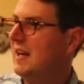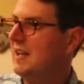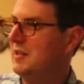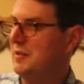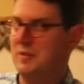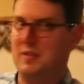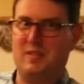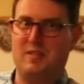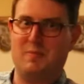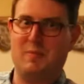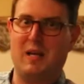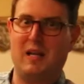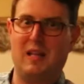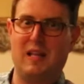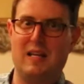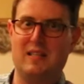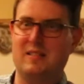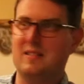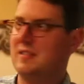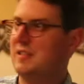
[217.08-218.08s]
I use this in my
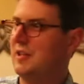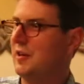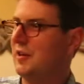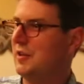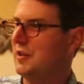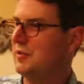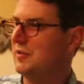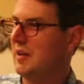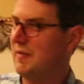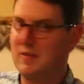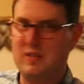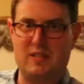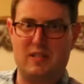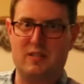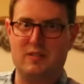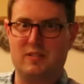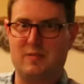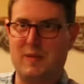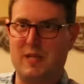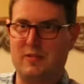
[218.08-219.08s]
class in Syracuse. Every
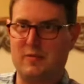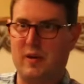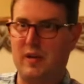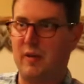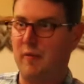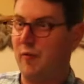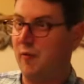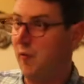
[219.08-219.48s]
single semester I get